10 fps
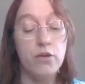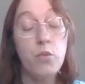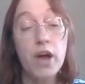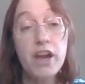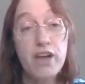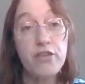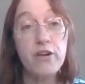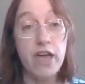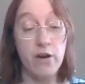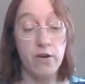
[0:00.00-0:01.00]
The one
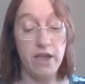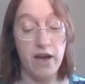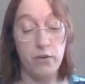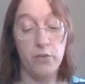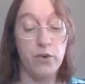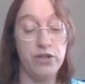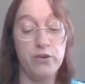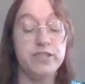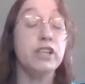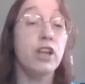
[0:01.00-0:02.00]
other area where
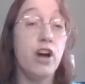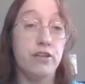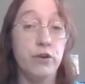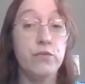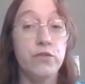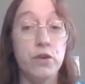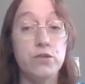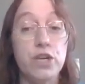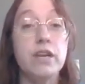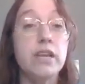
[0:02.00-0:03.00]
there's a lot of
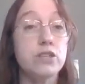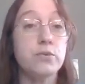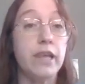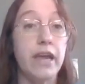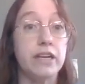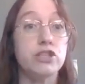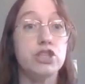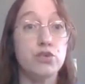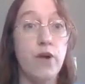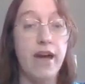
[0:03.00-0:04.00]
confusion is related
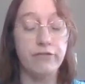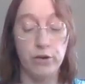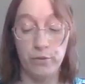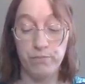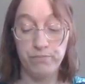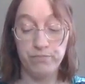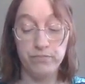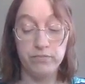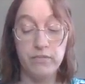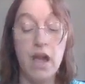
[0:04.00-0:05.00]
to travel.
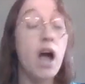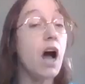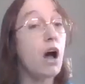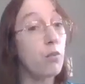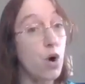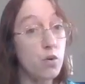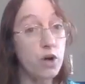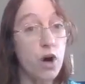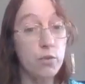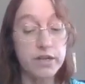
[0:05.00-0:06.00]
I
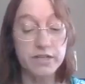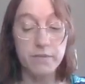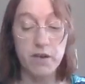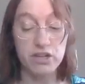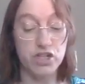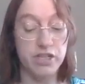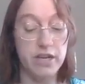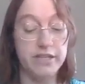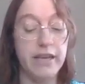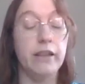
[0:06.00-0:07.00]
won't go into much
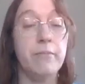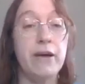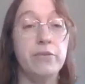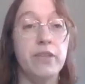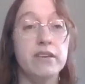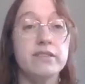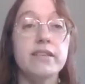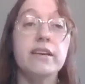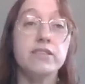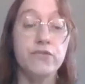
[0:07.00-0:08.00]
detail about
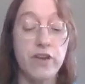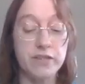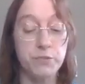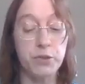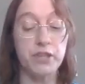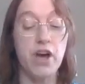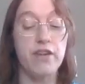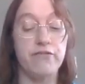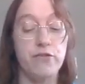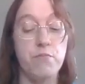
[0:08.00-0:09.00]
this, as the Facebook
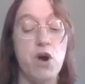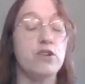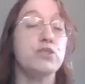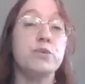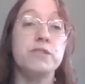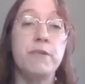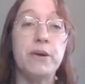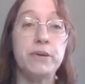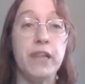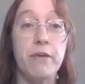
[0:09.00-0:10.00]
Live for March was
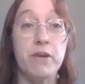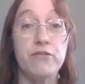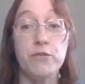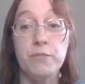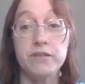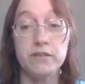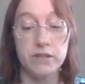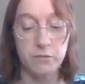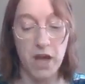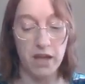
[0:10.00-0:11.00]
about claiming for
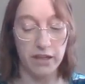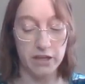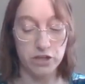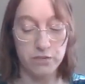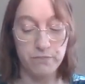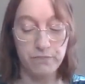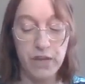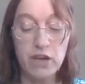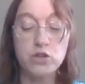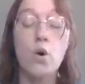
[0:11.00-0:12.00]
business mileage.
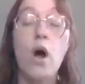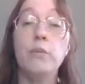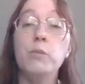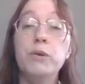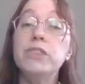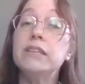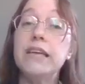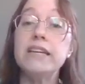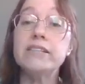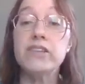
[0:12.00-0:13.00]
So I will put the
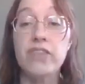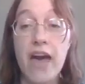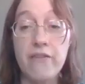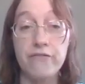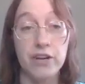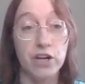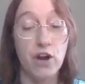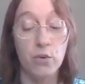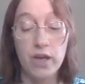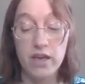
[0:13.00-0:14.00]
link to that
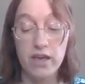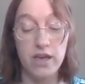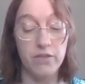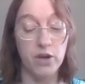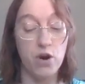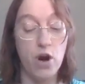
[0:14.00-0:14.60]
video in the